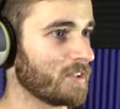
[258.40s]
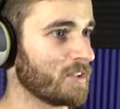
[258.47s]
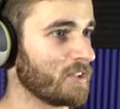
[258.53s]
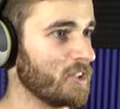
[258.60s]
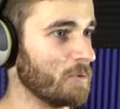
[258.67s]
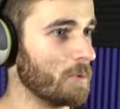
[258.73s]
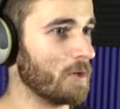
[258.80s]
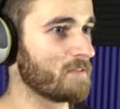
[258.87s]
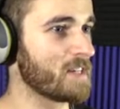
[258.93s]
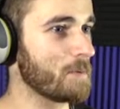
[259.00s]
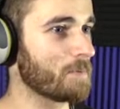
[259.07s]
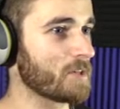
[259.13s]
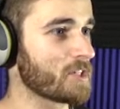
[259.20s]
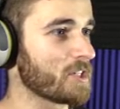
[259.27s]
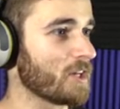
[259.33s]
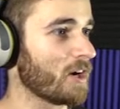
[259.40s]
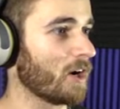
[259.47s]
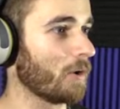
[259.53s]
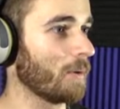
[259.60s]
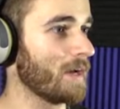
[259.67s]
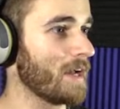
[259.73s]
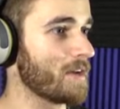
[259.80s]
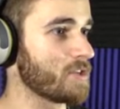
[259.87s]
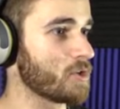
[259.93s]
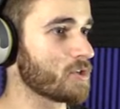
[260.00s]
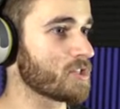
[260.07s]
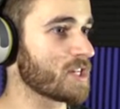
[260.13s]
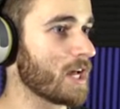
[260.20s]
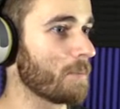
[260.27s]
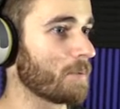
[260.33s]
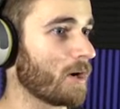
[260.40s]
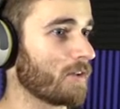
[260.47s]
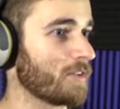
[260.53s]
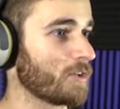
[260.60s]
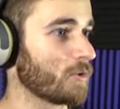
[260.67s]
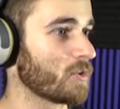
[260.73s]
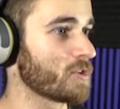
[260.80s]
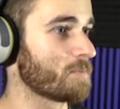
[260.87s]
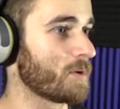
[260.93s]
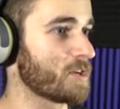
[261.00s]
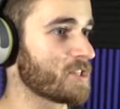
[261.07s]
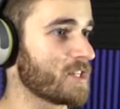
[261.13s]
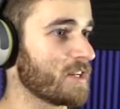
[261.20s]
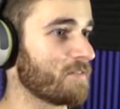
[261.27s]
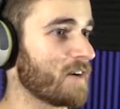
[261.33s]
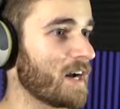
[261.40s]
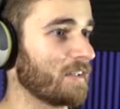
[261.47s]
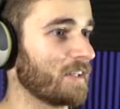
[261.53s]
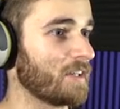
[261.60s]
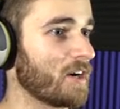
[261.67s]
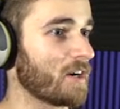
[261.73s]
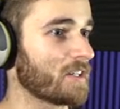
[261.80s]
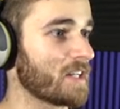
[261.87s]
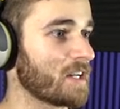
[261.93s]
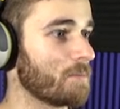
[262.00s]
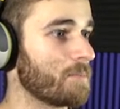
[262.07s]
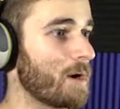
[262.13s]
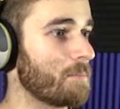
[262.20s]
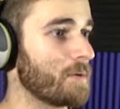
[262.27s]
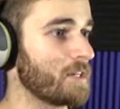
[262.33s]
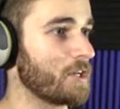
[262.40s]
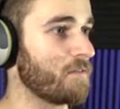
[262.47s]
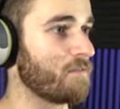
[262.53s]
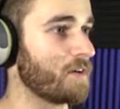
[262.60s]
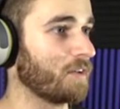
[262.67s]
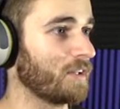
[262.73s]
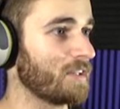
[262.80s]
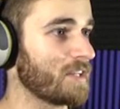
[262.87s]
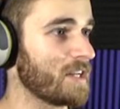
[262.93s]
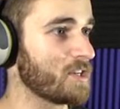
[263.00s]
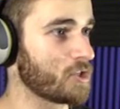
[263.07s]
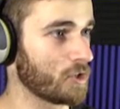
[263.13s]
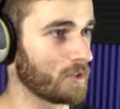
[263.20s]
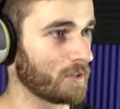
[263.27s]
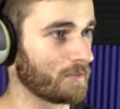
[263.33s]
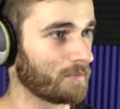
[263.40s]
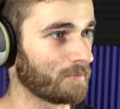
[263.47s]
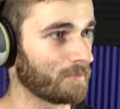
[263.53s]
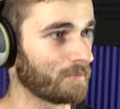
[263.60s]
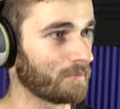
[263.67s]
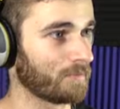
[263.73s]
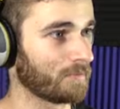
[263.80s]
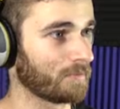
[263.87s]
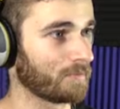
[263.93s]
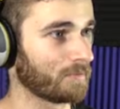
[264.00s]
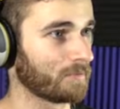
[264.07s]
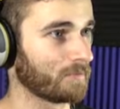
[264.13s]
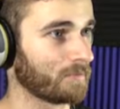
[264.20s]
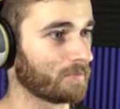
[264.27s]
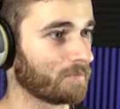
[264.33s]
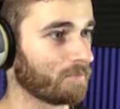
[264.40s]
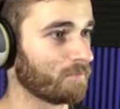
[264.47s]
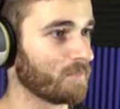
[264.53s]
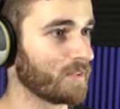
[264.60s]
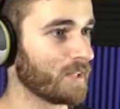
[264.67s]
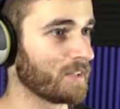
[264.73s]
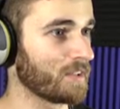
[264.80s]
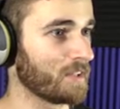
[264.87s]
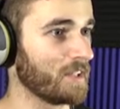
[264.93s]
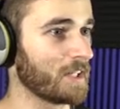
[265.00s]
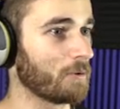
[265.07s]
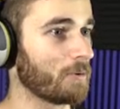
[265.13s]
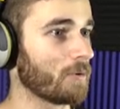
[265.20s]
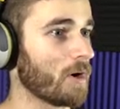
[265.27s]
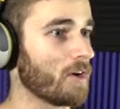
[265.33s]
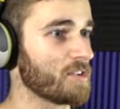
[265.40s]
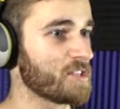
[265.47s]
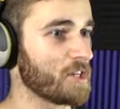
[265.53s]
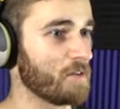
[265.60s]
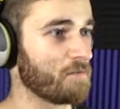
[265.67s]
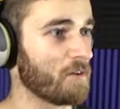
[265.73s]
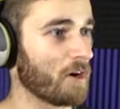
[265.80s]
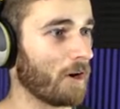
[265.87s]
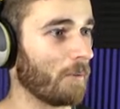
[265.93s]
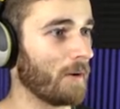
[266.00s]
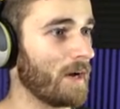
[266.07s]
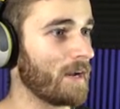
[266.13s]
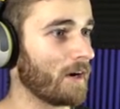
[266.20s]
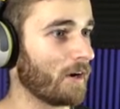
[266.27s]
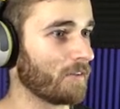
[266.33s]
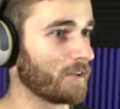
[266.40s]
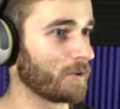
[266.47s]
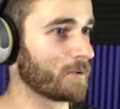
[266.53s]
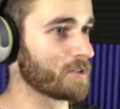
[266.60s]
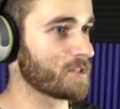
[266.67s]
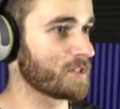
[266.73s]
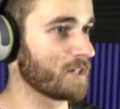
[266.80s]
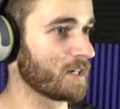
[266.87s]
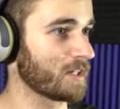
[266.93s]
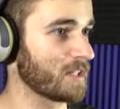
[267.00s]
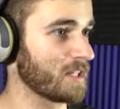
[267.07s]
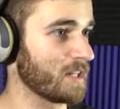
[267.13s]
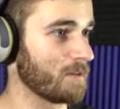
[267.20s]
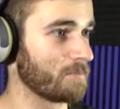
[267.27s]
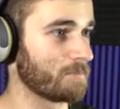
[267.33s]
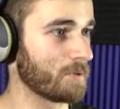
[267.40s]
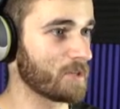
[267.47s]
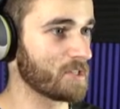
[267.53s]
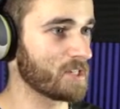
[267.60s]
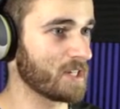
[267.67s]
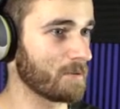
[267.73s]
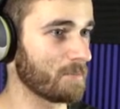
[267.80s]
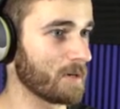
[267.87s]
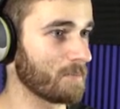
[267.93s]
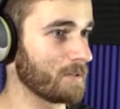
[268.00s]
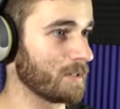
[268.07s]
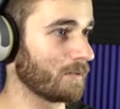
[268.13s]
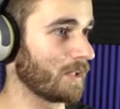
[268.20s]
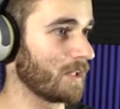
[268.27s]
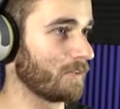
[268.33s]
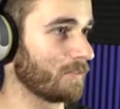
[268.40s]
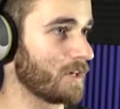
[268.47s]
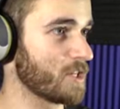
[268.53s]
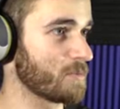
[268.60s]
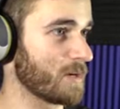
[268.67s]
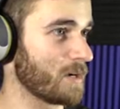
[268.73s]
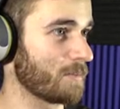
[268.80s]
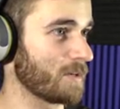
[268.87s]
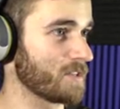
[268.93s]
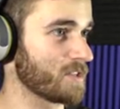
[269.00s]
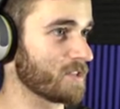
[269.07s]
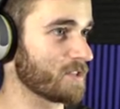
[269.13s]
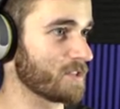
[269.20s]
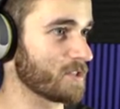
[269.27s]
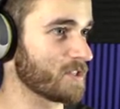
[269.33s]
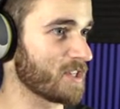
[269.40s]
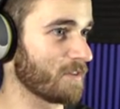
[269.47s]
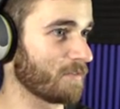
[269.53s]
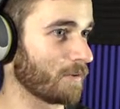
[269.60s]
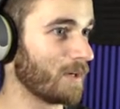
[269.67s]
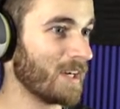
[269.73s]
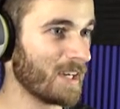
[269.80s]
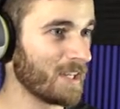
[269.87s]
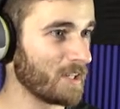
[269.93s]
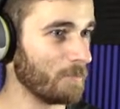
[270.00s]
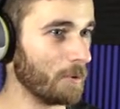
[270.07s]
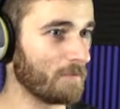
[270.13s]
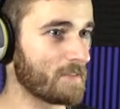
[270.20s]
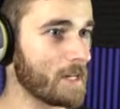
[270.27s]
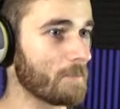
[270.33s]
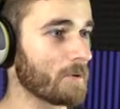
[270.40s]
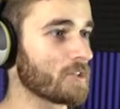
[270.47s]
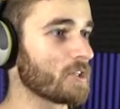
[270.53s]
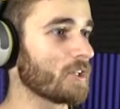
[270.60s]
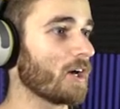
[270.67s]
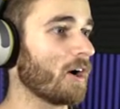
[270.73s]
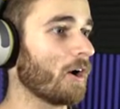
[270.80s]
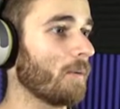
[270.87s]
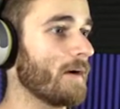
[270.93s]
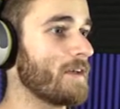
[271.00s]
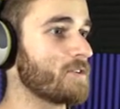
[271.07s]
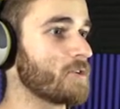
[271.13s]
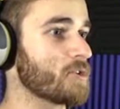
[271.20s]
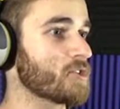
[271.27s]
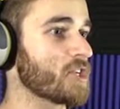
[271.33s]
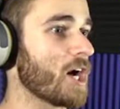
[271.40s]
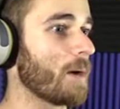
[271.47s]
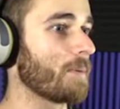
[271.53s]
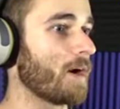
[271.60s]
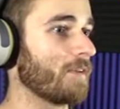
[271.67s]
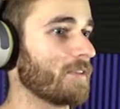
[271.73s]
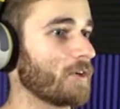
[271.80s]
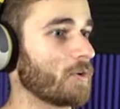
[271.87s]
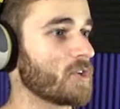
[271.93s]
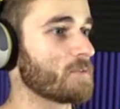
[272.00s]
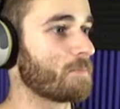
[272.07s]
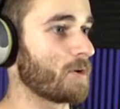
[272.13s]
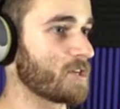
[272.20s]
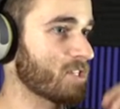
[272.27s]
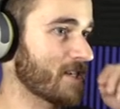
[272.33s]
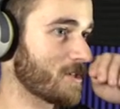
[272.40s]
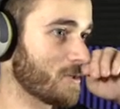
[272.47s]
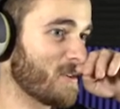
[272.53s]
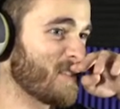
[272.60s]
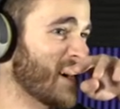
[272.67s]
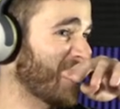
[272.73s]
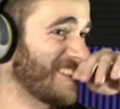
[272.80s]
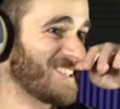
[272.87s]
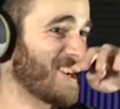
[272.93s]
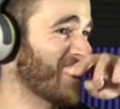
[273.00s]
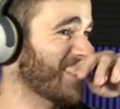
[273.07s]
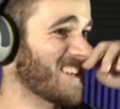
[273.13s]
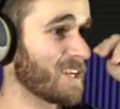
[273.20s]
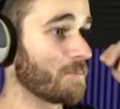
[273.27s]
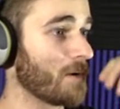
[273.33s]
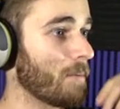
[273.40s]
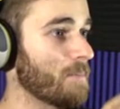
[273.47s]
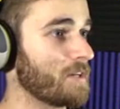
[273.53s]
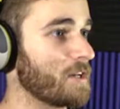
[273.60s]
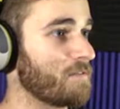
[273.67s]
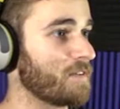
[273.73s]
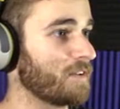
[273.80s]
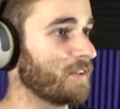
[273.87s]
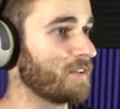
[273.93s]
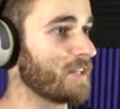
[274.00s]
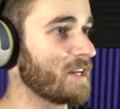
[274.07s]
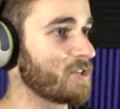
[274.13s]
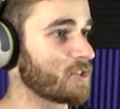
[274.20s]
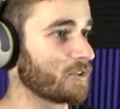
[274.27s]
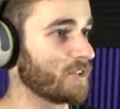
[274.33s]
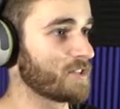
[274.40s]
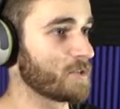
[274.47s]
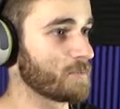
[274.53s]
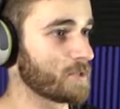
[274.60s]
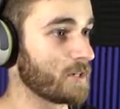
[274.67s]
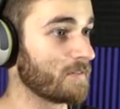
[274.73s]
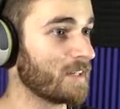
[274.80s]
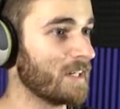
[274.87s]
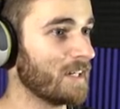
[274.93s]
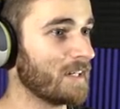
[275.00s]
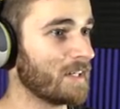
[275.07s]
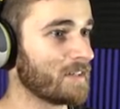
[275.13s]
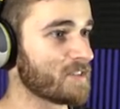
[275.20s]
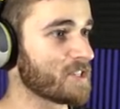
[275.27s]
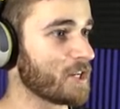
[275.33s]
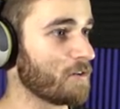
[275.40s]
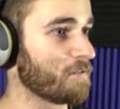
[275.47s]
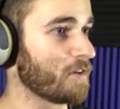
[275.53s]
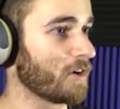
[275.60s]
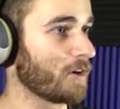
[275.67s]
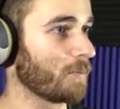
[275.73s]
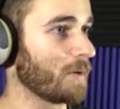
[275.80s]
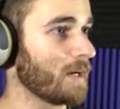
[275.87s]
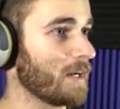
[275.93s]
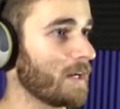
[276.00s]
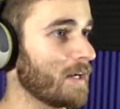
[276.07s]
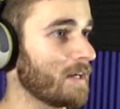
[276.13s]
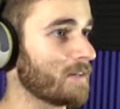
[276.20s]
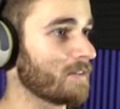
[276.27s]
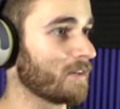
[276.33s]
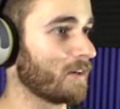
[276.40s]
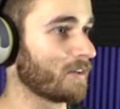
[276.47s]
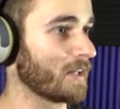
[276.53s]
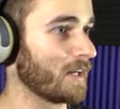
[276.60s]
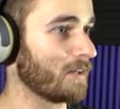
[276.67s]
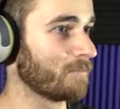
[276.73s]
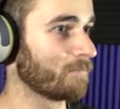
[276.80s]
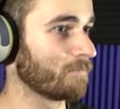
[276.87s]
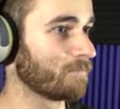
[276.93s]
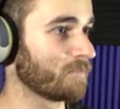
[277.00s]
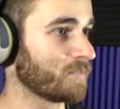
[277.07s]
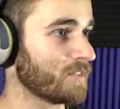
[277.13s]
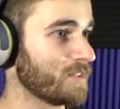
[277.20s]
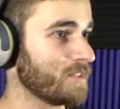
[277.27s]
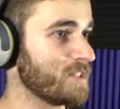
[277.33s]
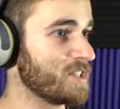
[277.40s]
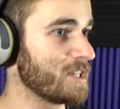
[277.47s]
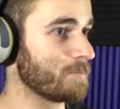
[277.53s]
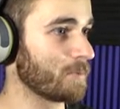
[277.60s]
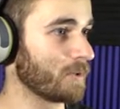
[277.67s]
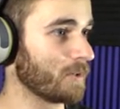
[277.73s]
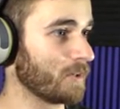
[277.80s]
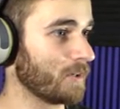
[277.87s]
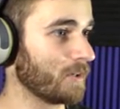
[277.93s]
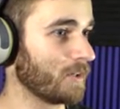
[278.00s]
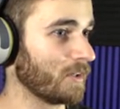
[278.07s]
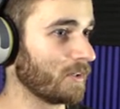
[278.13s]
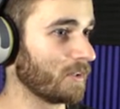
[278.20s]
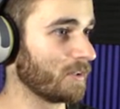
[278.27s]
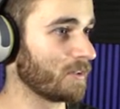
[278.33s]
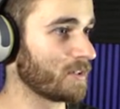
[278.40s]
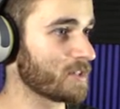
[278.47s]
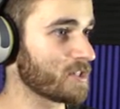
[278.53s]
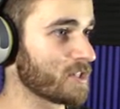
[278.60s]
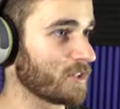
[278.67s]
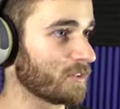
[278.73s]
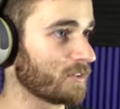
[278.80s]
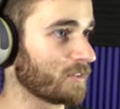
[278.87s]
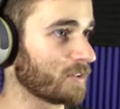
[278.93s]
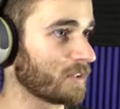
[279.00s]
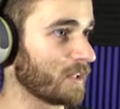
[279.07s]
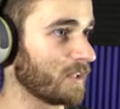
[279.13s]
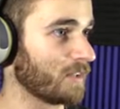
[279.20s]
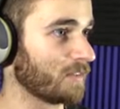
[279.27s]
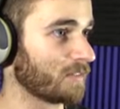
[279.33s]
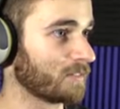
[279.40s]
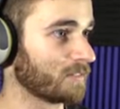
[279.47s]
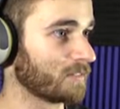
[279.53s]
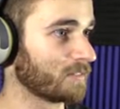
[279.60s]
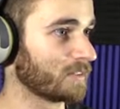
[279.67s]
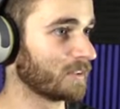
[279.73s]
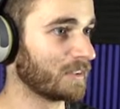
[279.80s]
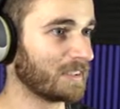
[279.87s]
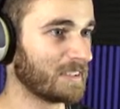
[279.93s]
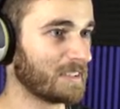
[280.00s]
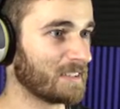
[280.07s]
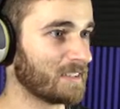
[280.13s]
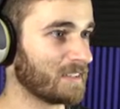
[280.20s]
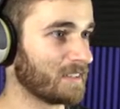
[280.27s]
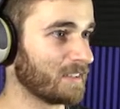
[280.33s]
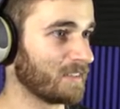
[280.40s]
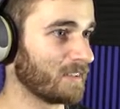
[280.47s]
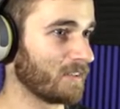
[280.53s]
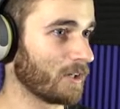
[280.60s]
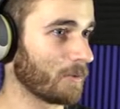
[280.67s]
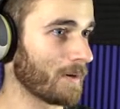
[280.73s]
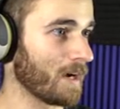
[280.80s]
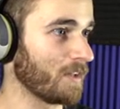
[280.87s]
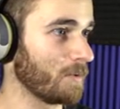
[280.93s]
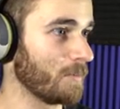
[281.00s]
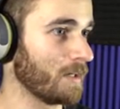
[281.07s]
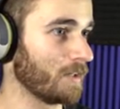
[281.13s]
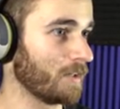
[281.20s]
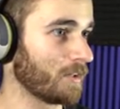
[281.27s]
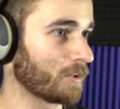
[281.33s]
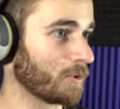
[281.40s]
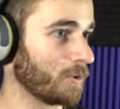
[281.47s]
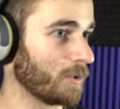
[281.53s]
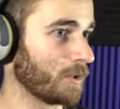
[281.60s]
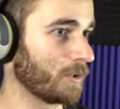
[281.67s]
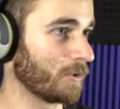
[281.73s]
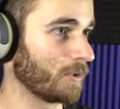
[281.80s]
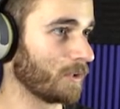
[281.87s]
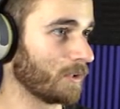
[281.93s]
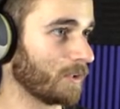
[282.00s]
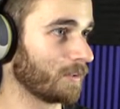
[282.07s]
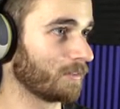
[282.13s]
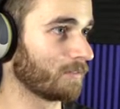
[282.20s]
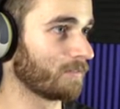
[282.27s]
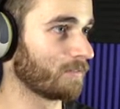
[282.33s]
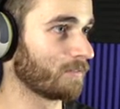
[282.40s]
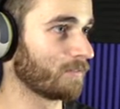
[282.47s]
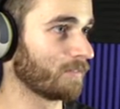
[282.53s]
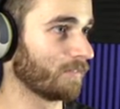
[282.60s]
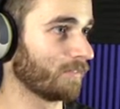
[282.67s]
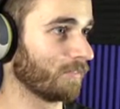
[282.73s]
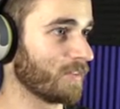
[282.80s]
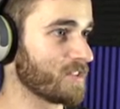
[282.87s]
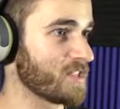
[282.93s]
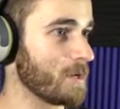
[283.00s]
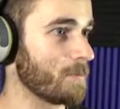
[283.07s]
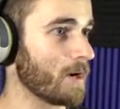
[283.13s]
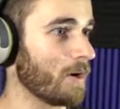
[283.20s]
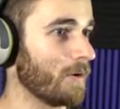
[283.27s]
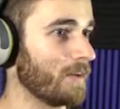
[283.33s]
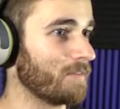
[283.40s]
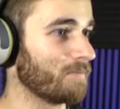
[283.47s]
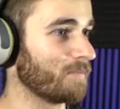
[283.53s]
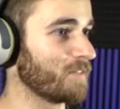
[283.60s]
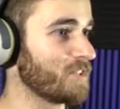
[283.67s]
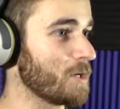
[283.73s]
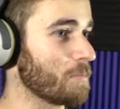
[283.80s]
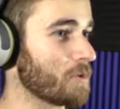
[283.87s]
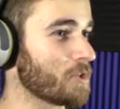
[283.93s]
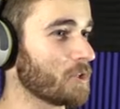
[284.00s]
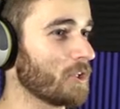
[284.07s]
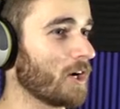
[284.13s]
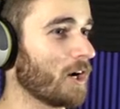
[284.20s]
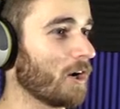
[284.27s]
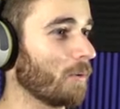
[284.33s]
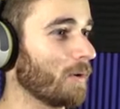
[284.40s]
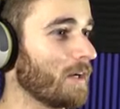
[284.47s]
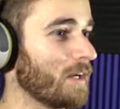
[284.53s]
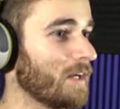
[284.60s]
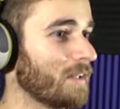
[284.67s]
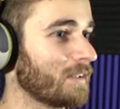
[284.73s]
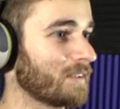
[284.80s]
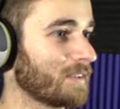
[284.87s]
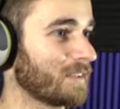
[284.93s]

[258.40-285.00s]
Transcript: You move deeper into the hallway. As you step, all the doors burst into violent knocking and bumping. You feel endangered. The liquid wall is still far away. All the doors are knocking and bursting bump into the enraged by your presence. A step forward. Move deeper to the hallway as you stop. All the doors burst into a violent knocking and bumping. You feel endangered. Let's Still far away. Okay. Deeper. There's still. Okay. Around the middle of the corridor. Let's keep going. Deeper to the hallway.